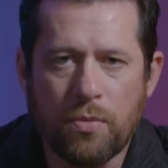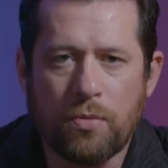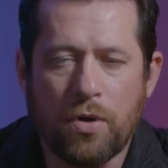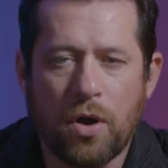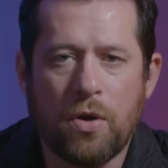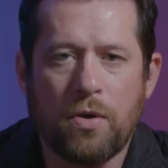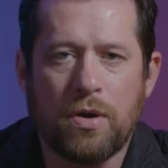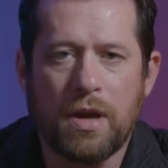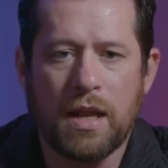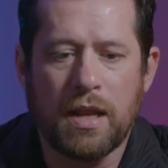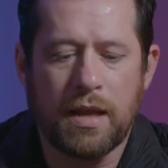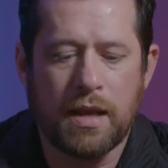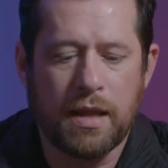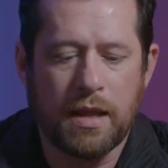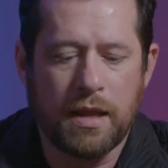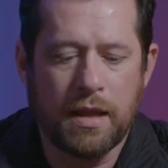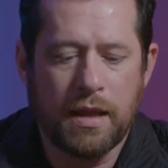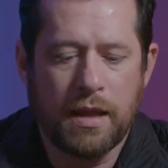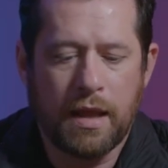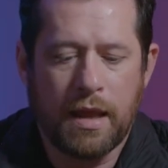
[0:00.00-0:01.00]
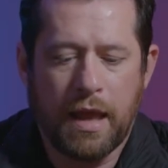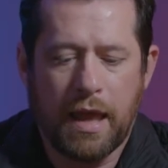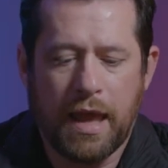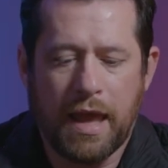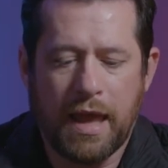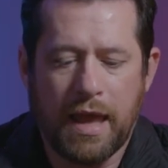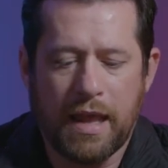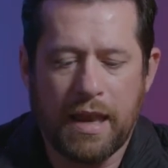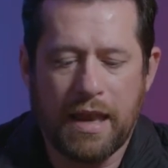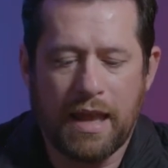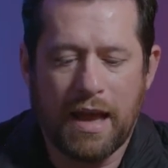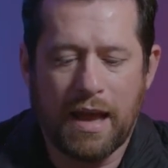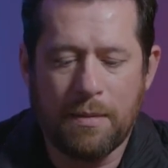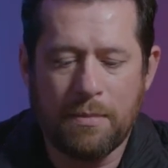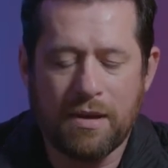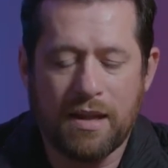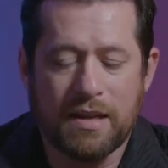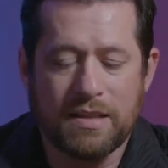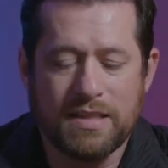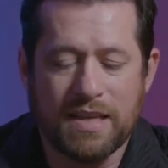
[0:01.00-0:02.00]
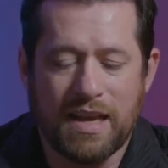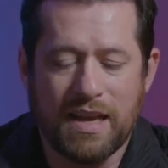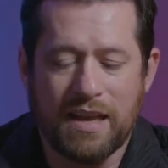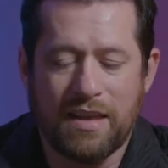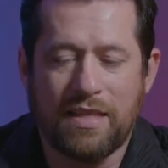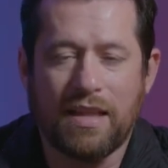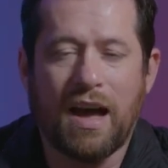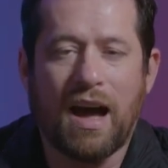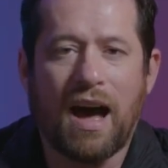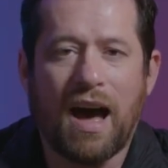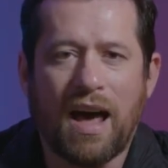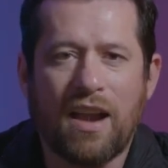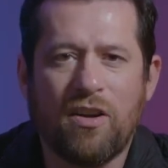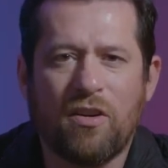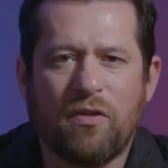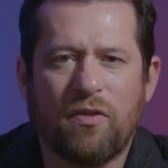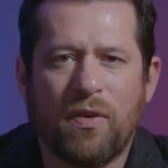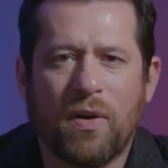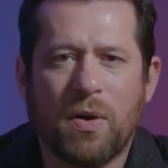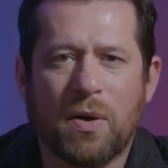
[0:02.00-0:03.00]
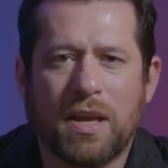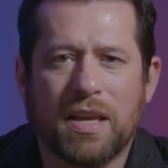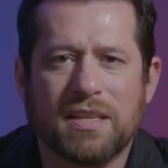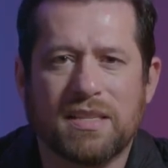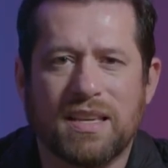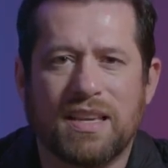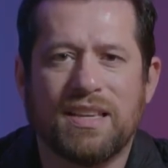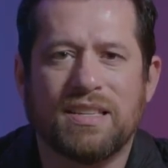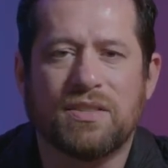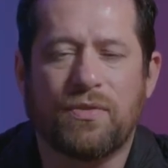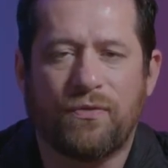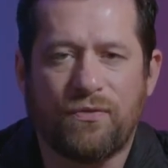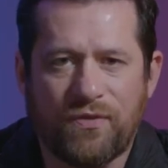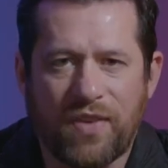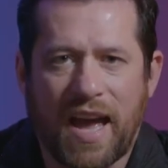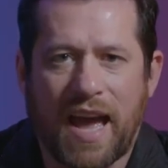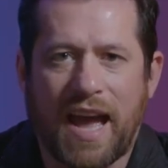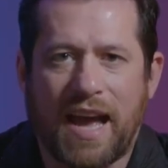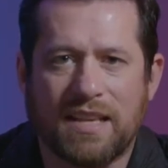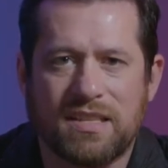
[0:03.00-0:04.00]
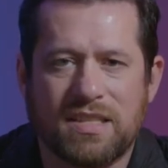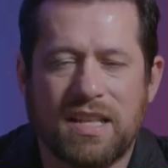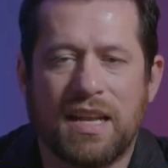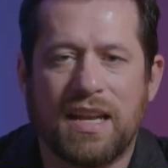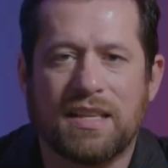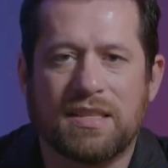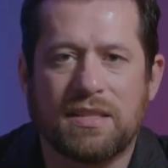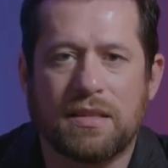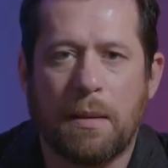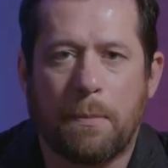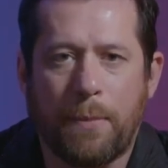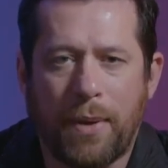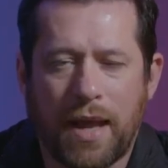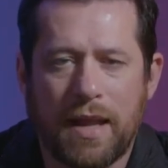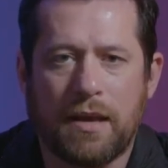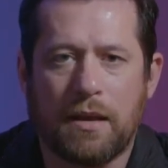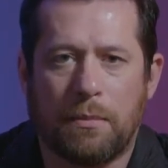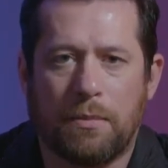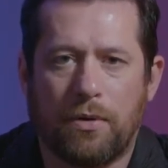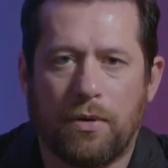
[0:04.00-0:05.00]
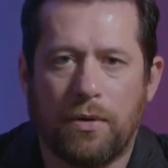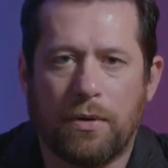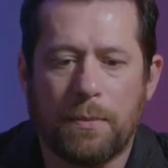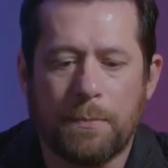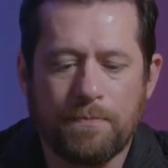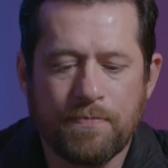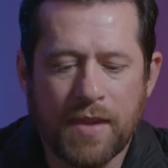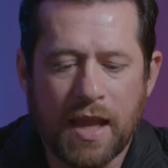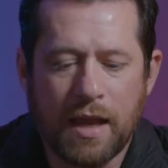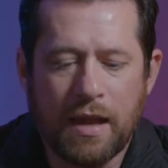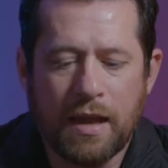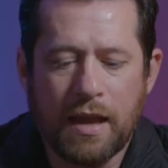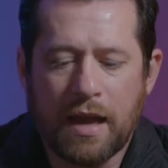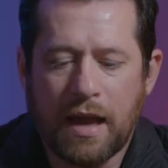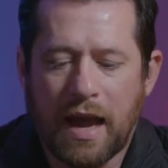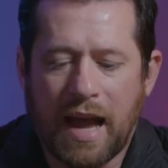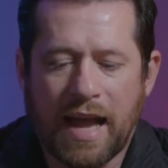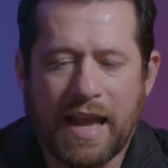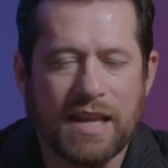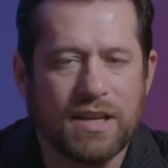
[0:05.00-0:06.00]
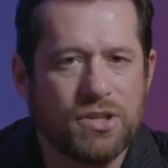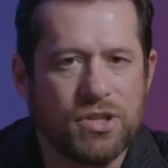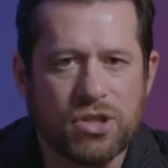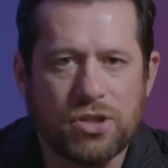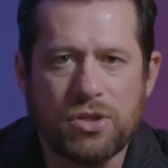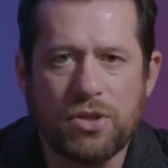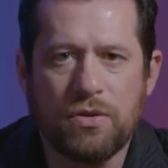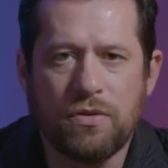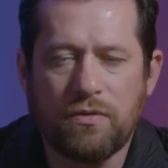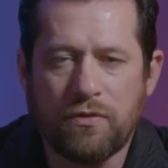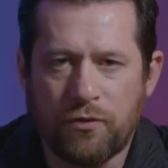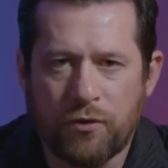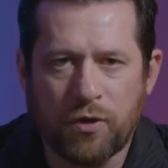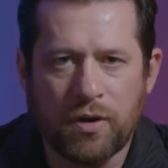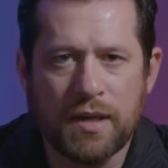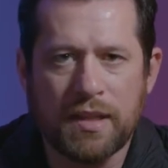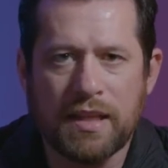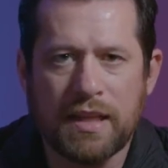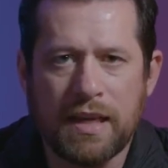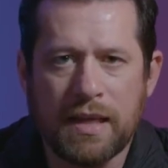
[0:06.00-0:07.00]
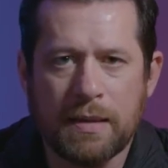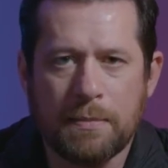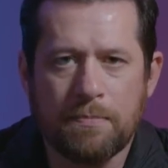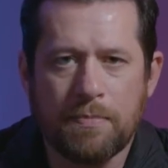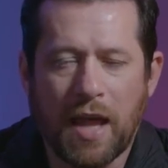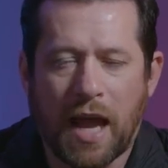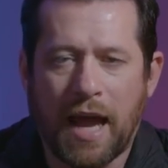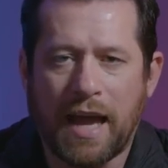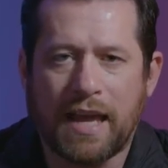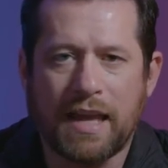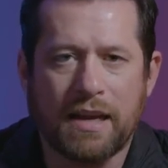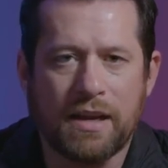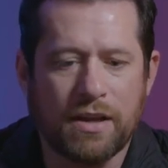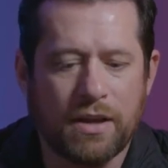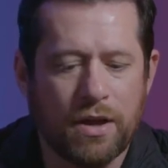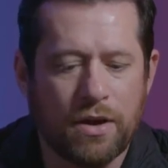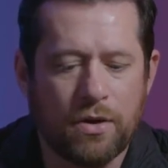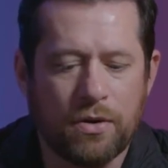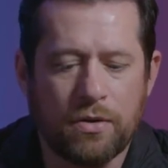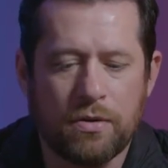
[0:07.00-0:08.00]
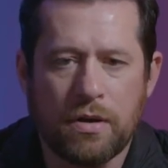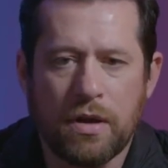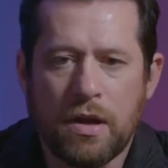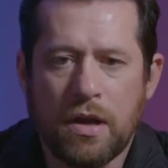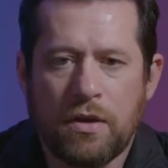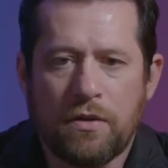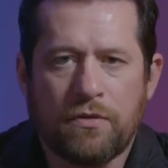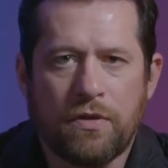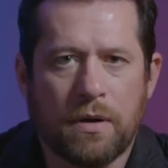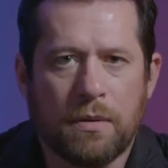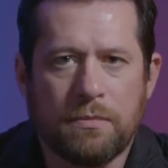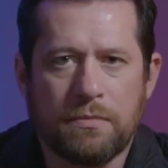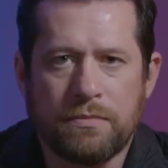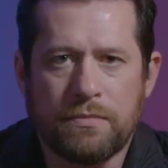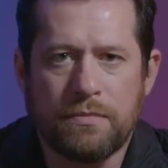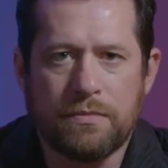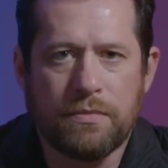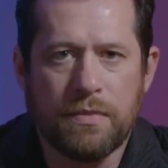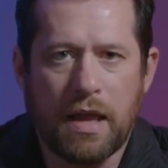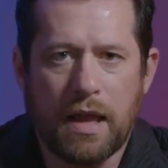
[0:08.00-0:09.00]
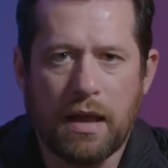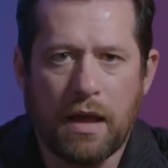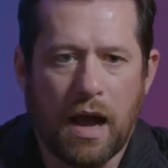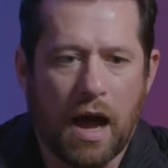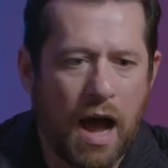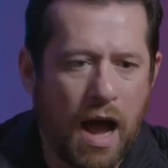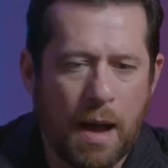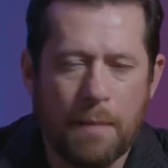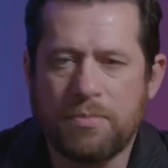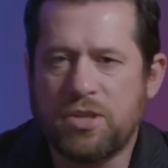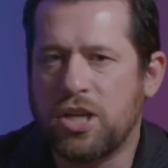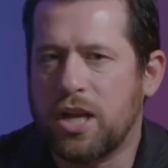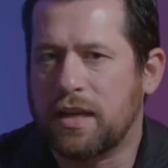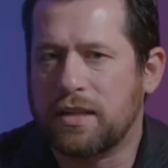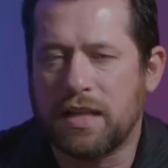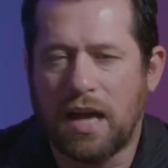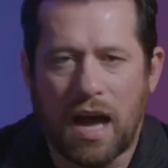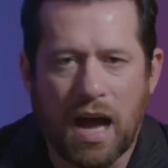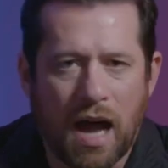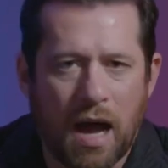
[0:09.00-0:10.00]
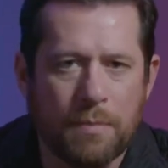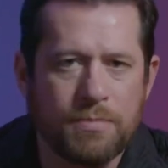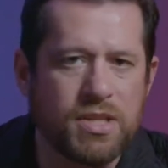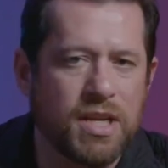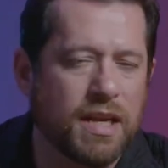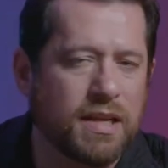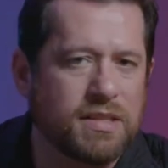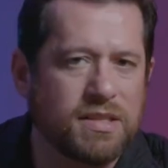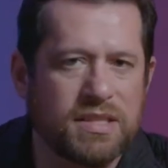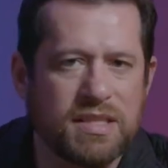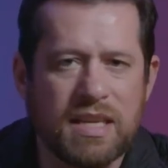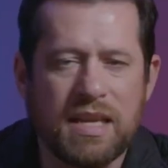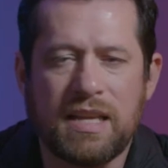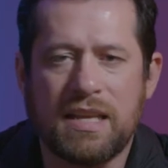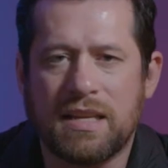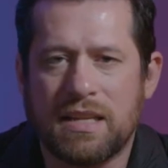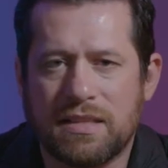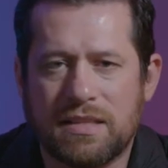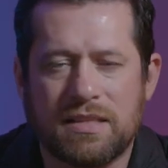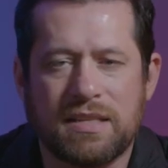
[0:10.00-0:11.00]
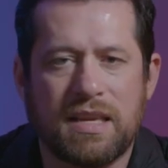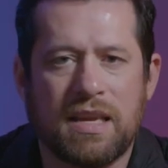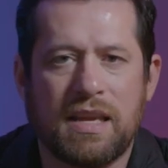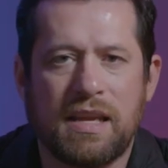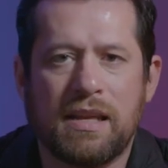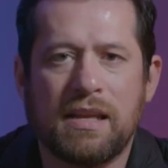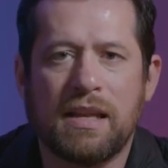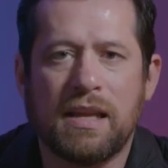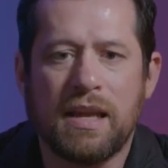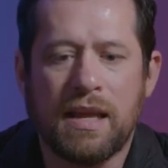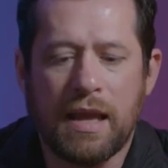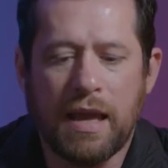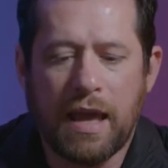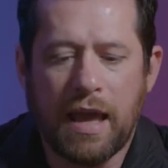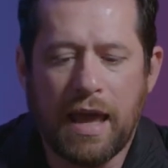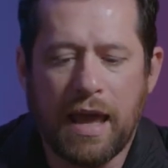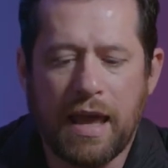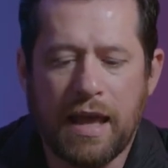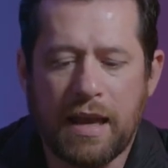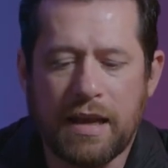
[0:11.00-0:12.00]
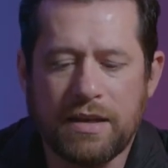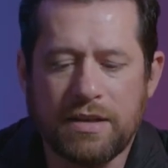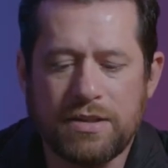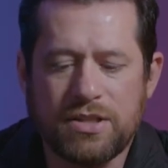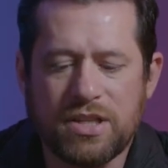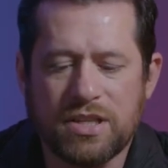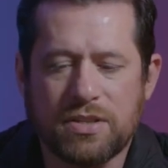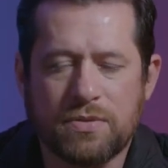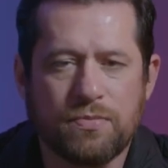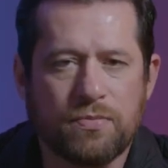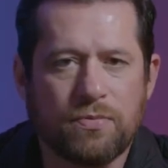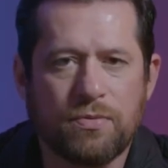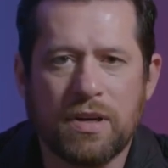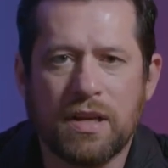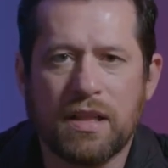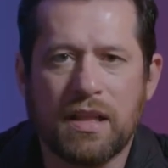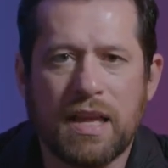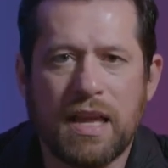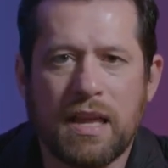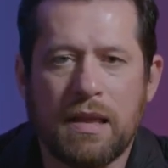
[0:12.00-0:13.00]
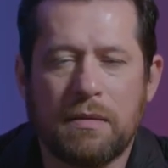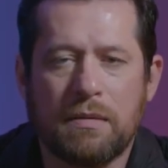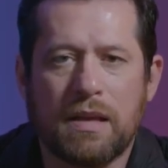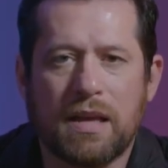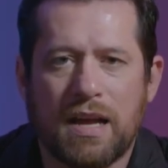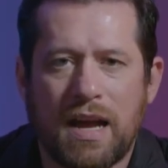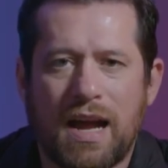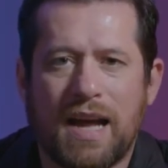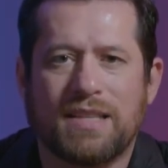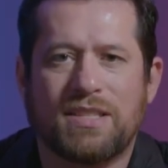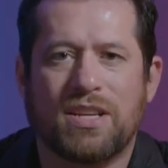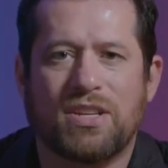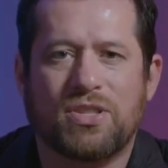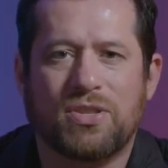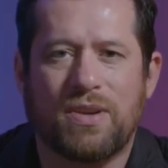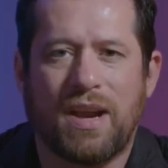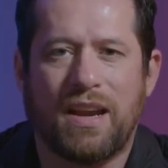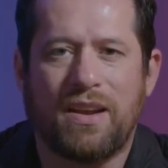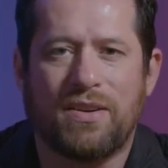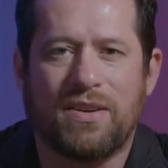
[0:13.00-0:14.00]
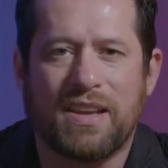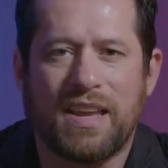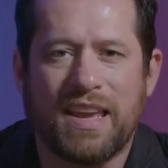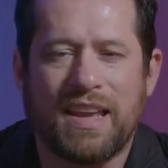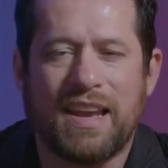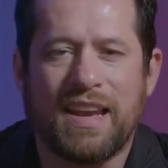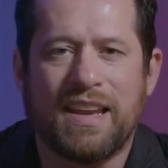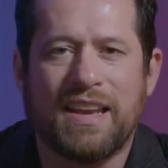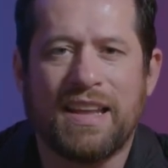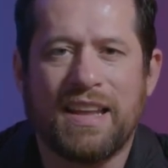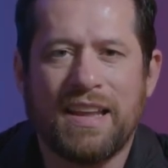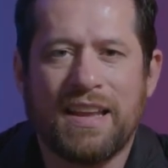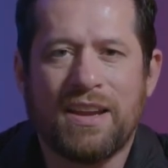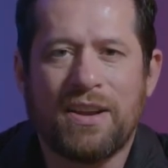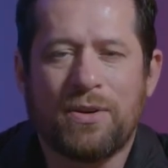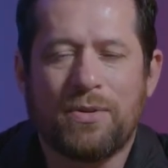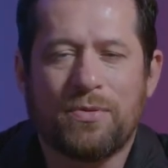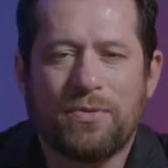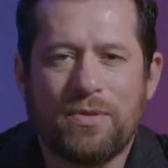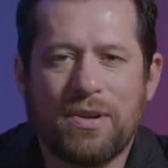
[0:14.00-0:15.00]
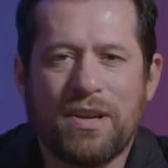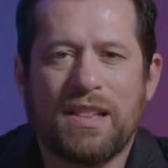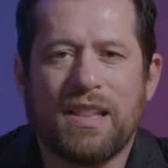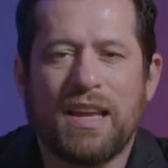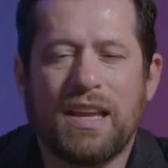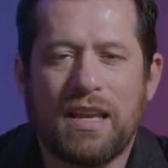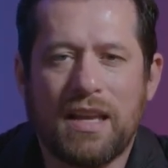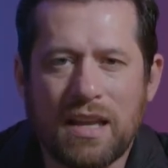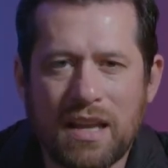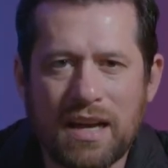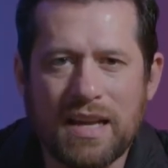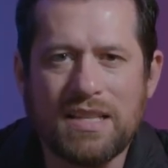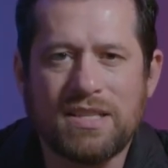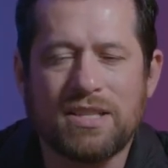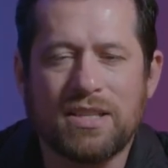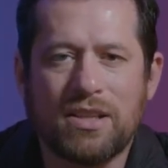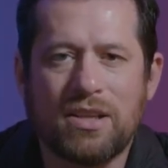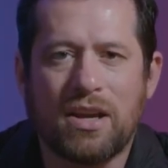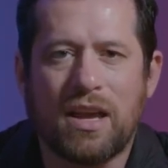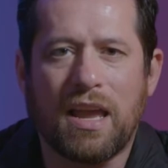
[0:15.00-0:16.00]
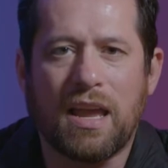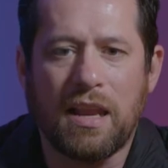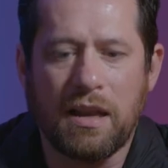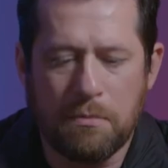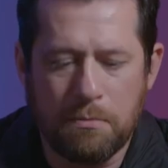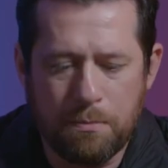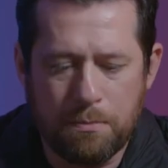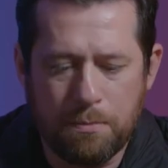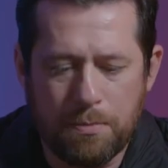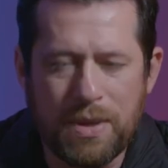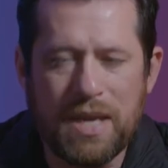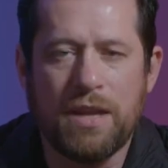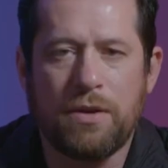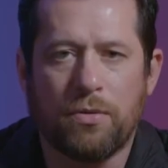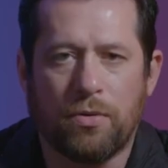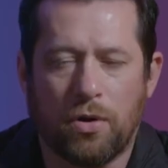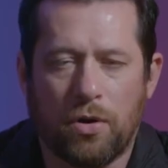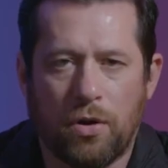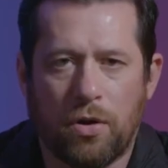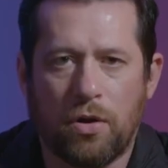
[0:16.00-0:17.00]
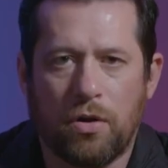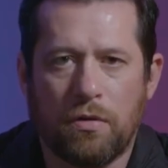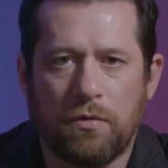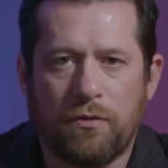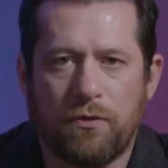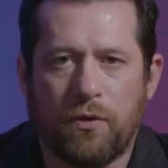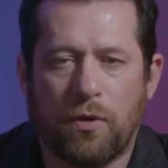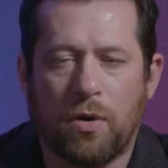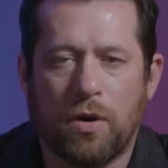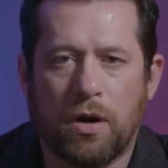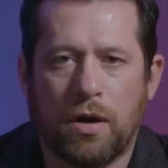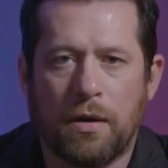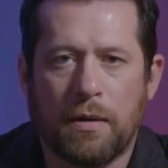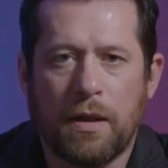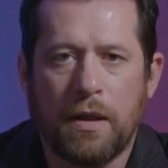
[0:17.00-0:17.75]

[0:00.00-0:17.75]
Ronin, and I'm gonna tell you, the autofocus is fast and it's dependable. I can shoot freely. I can go from object to object, scene to scene, and just really concentrate on getting really nice looking B-roll for